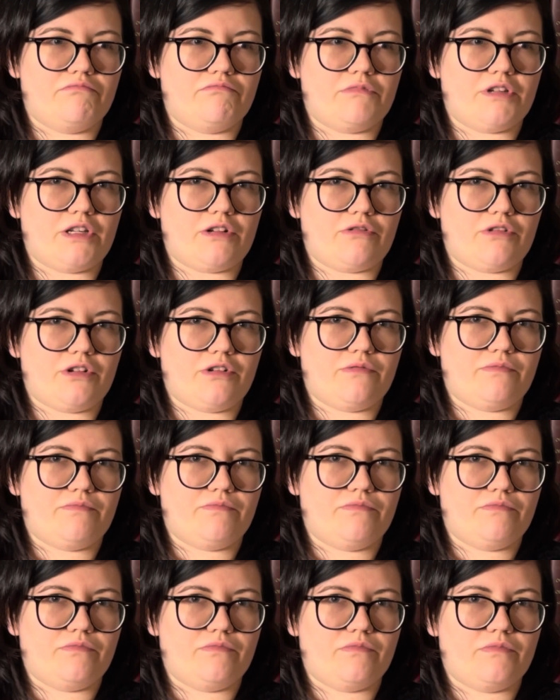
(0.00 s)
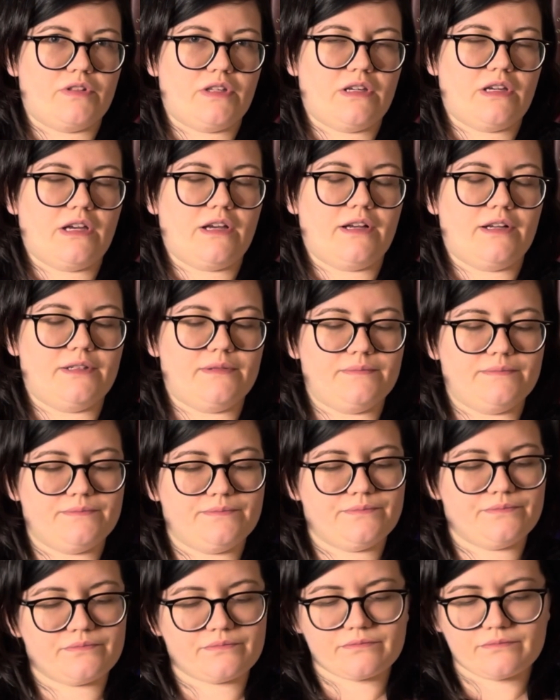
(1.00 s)
I don't know.
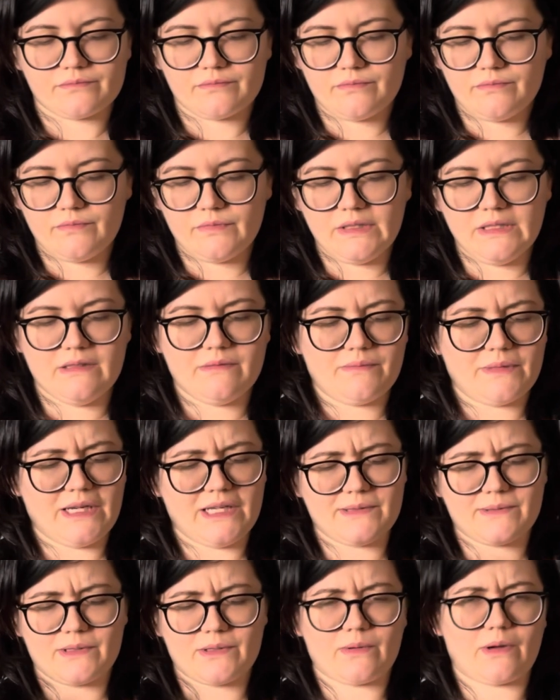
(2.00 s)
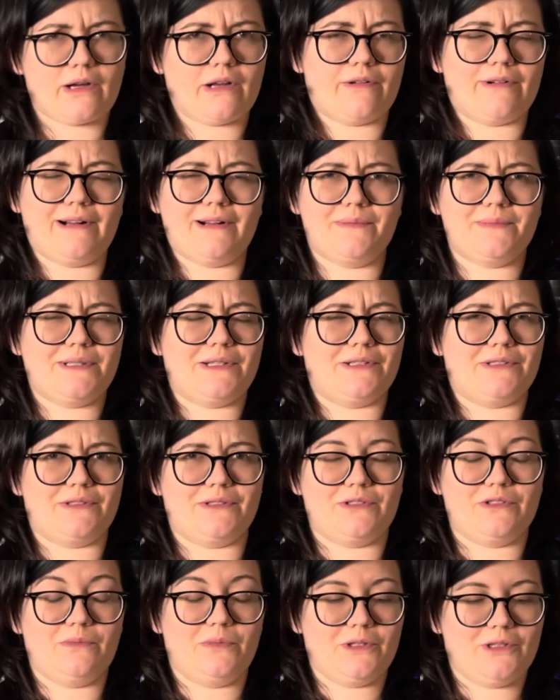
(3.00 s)
My husband's walking around upstairs. It
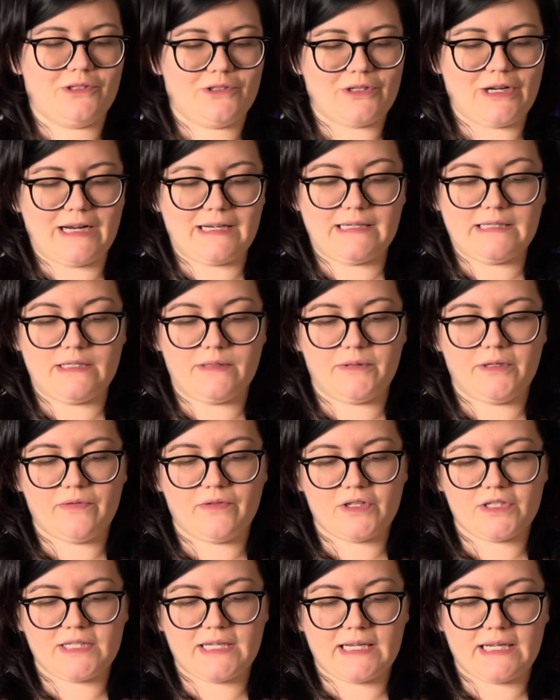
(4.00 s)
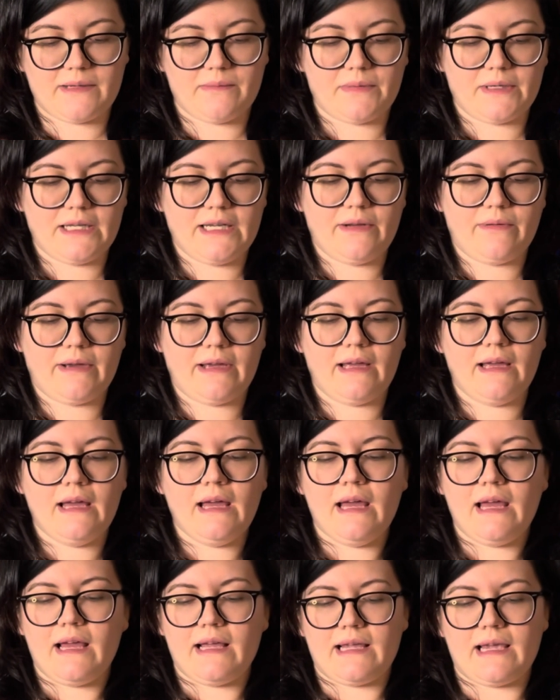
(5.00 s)
was super distracting to me for a second. But anyway,
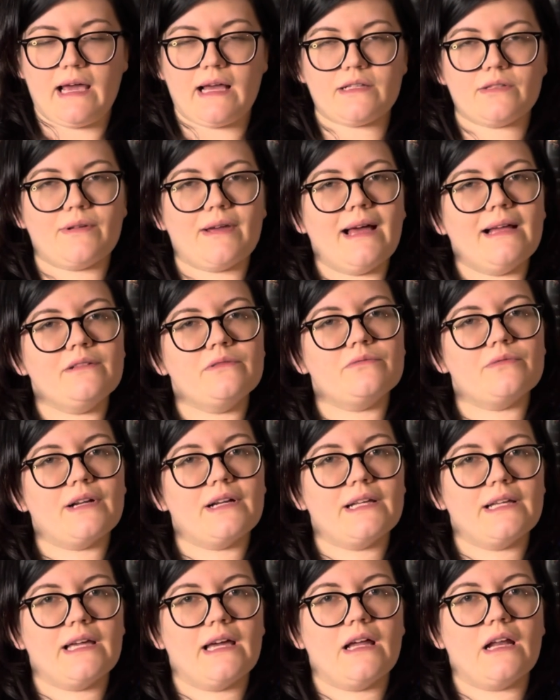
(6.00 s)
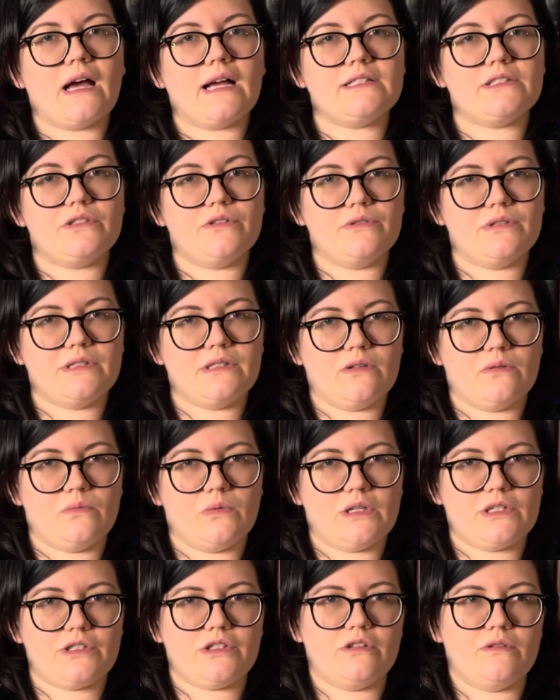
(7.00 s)
yeah, so I hadn't read it yet. I do still
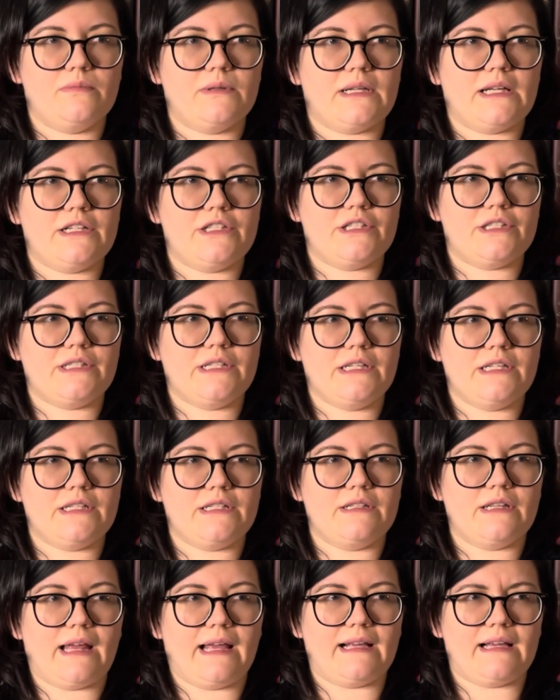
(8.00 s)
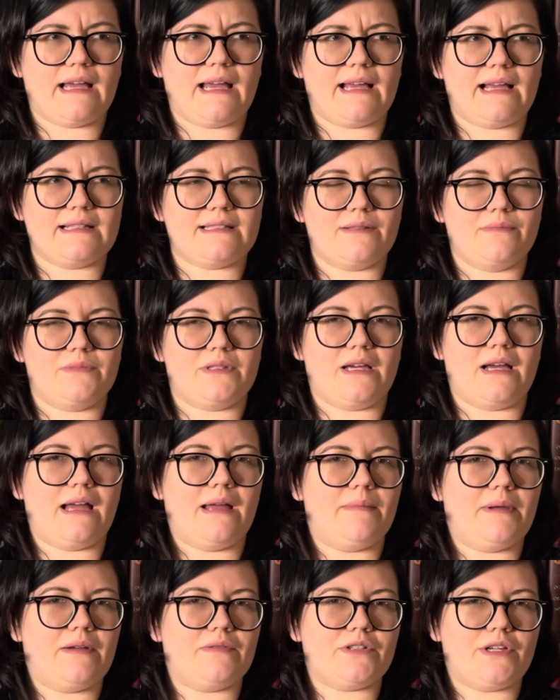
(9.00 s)
want to, but I just needed, like, I guess some
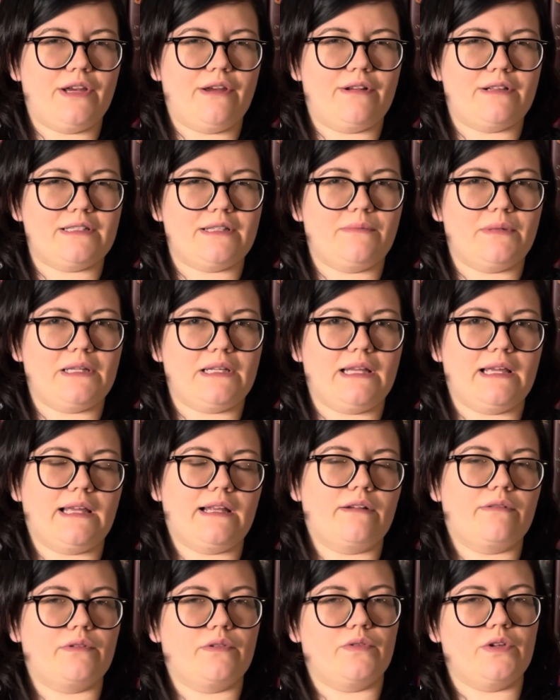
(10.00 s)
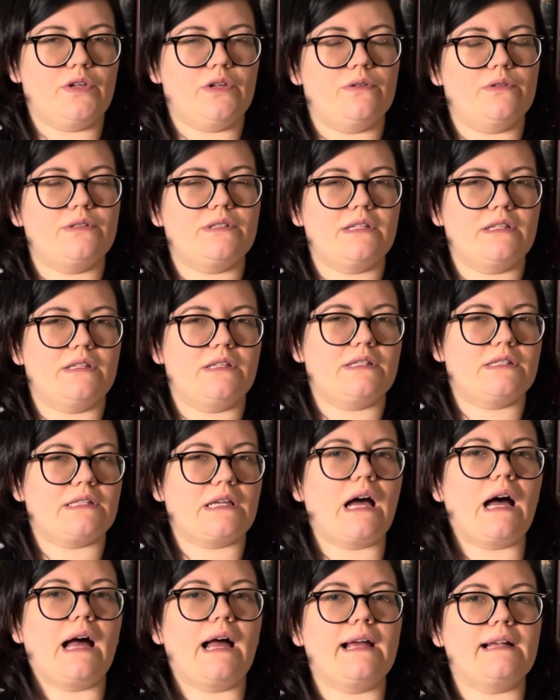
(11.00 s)
time after hearing some of the negative reviews to
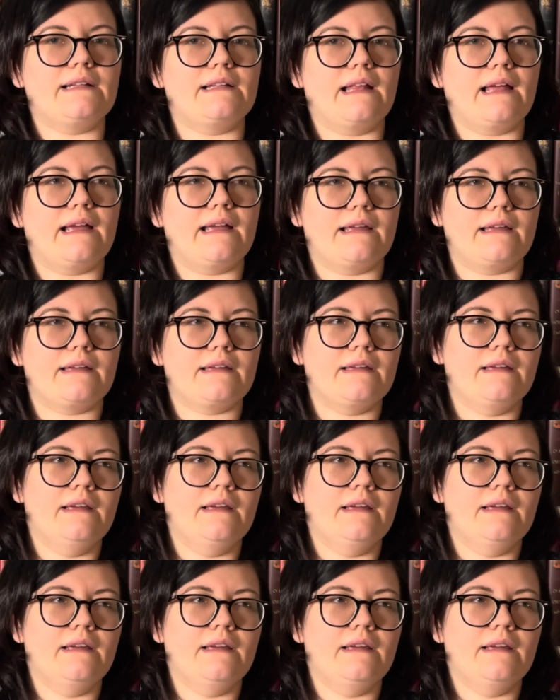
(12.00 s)
decide, like,